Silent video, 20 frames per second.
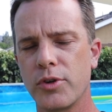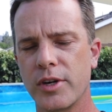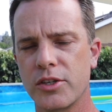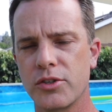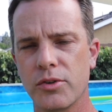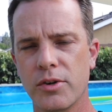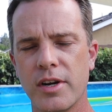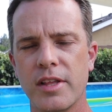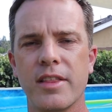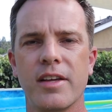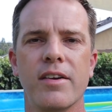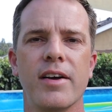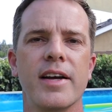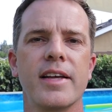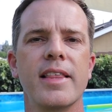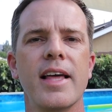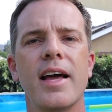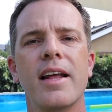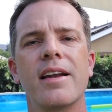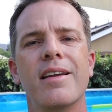tricks, or anything
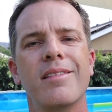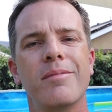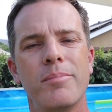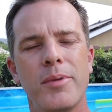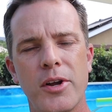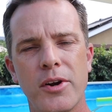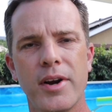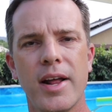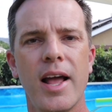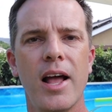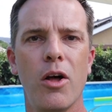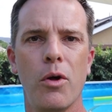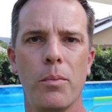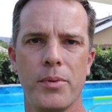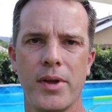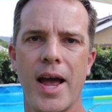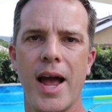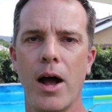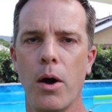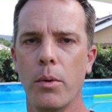like that, here to
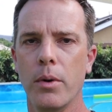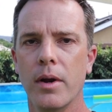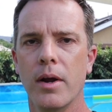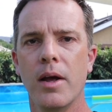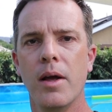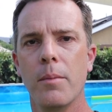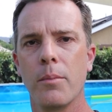help you out.